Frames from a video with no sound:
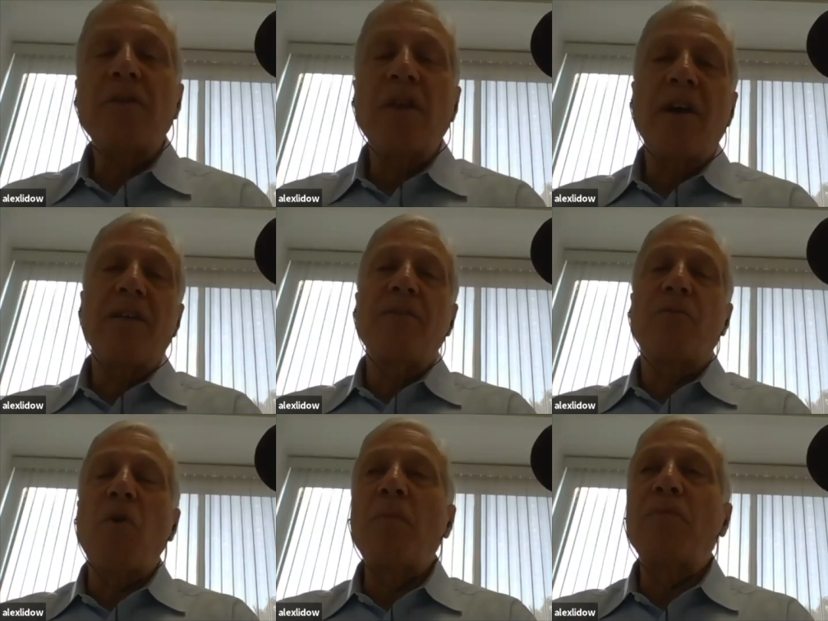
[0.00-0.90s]
the, the
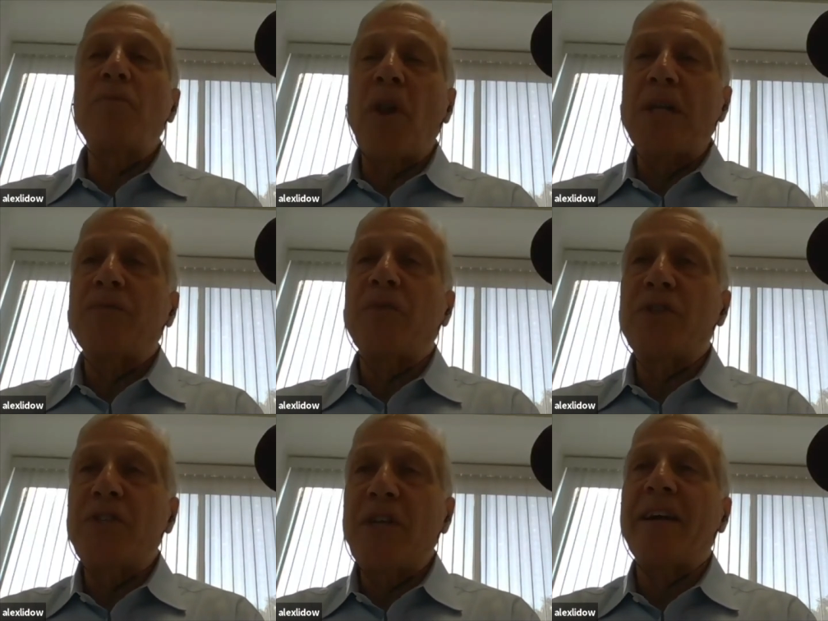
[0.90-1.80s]
Roman philosopher
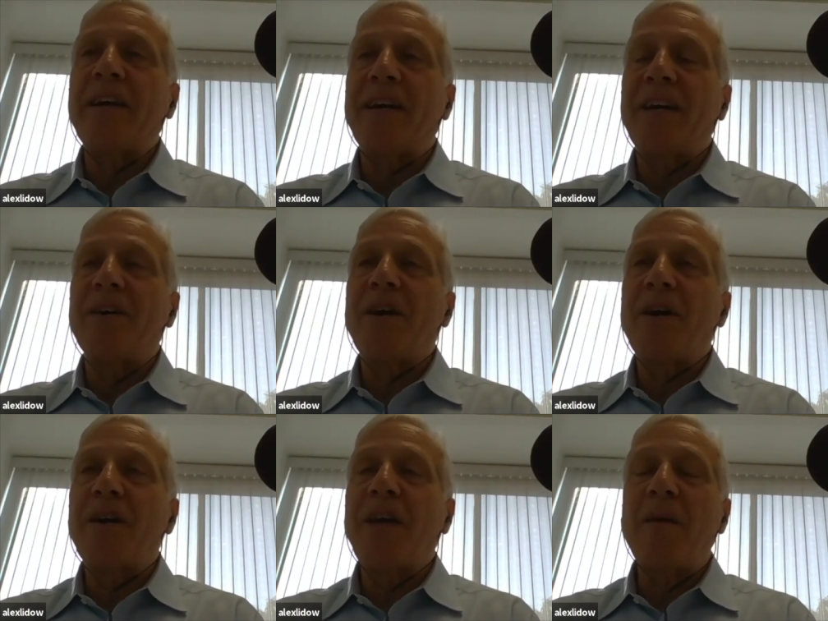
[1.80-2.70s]
Seneca
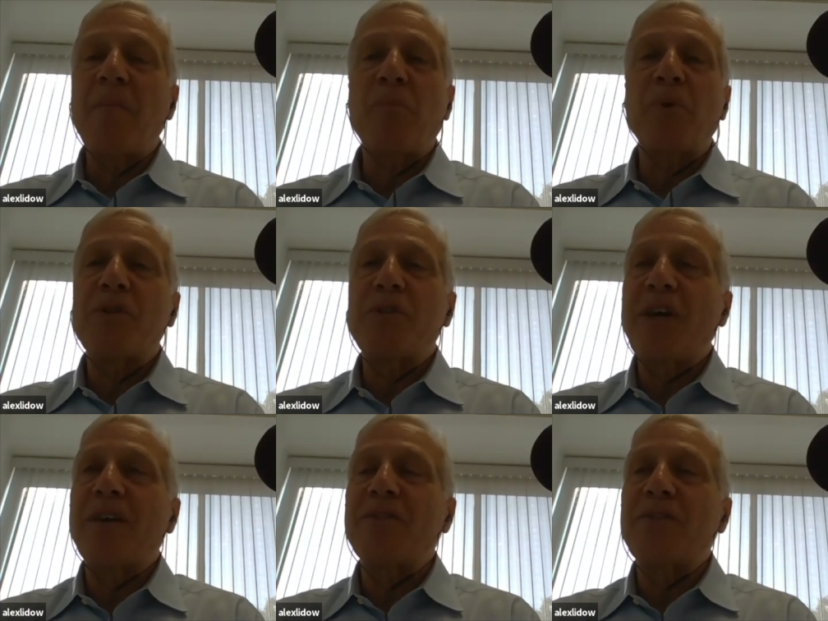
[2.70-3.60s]
uh, came up with the
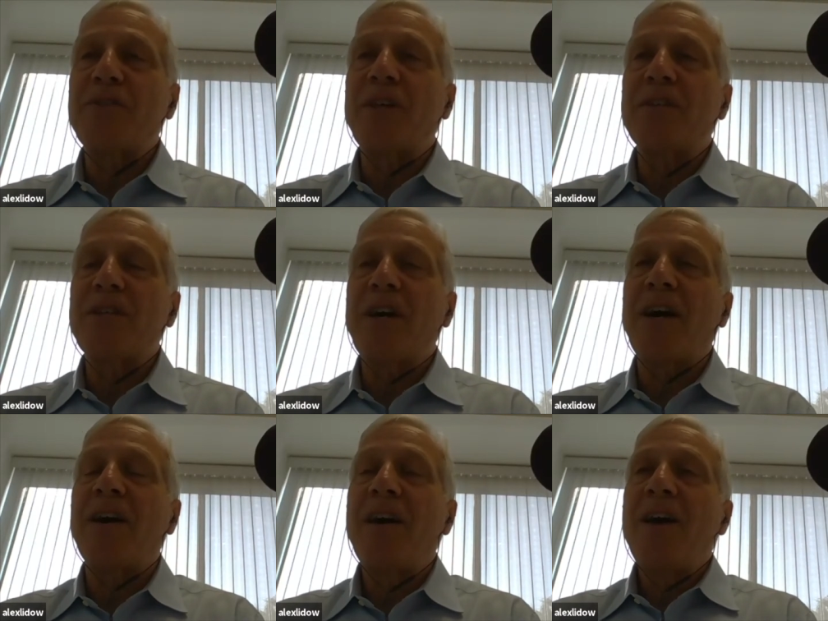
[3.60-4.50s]
sentence that
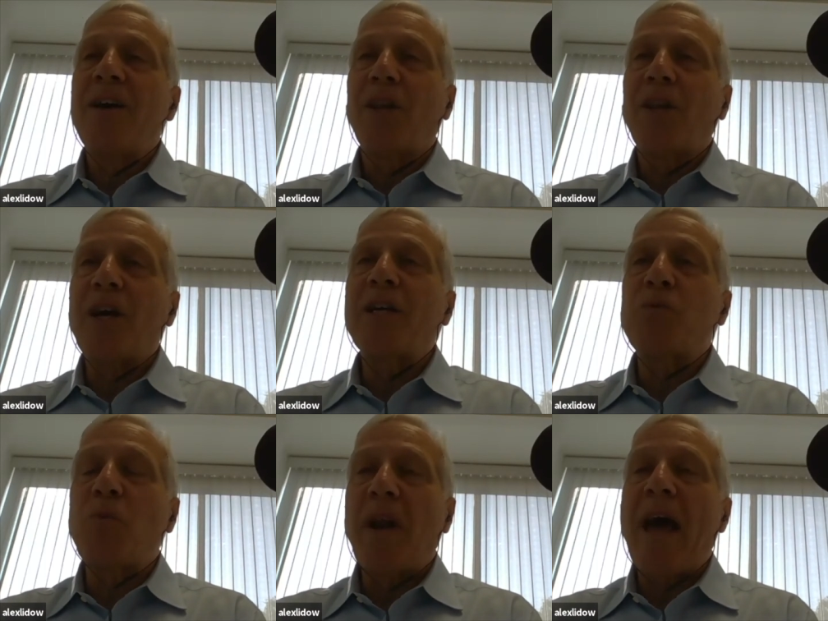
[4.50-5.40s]
uh, luck is
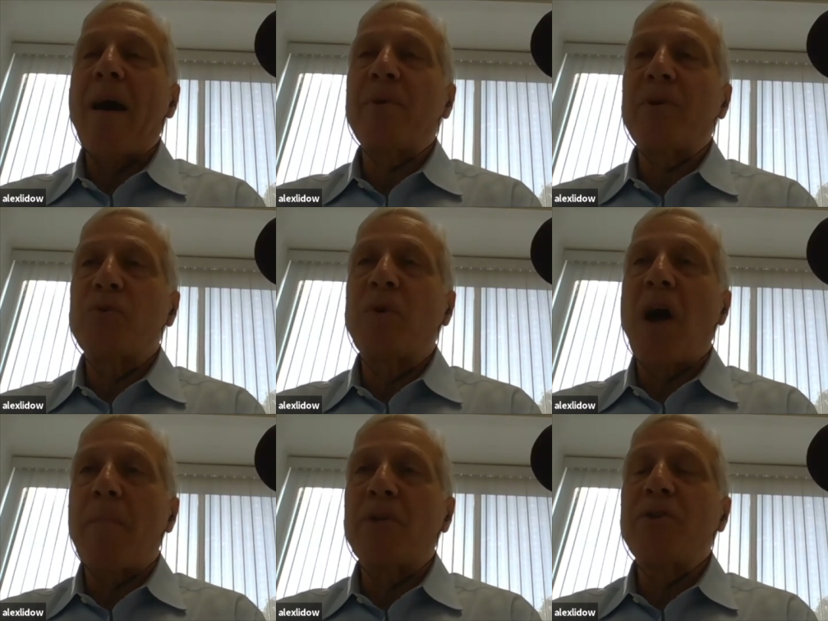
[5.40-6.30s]
what happens when
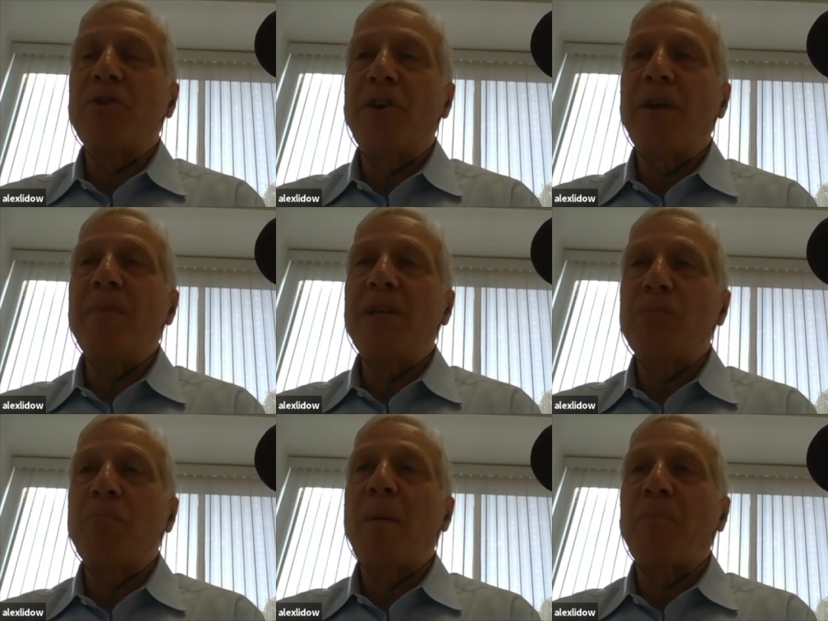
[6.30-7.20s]
opportunity meets
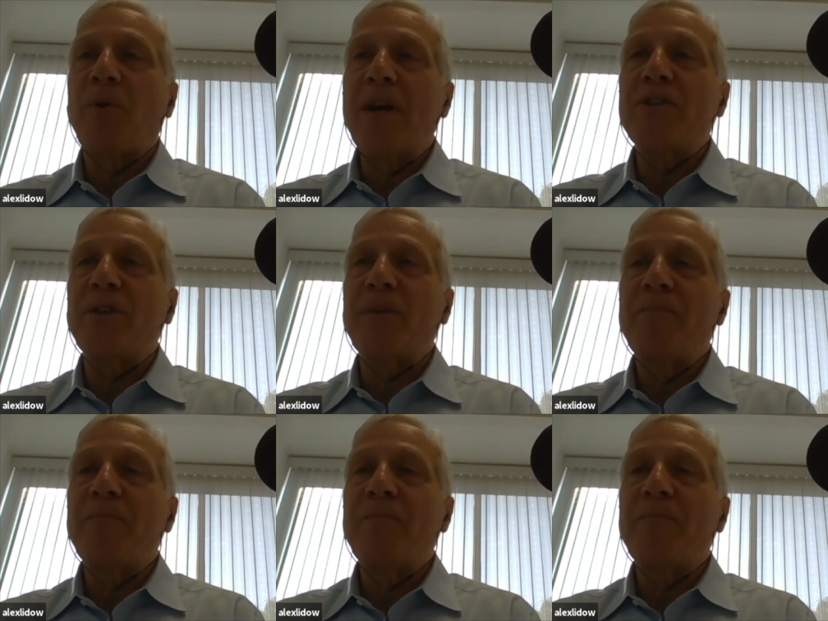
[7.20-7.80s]
preparation.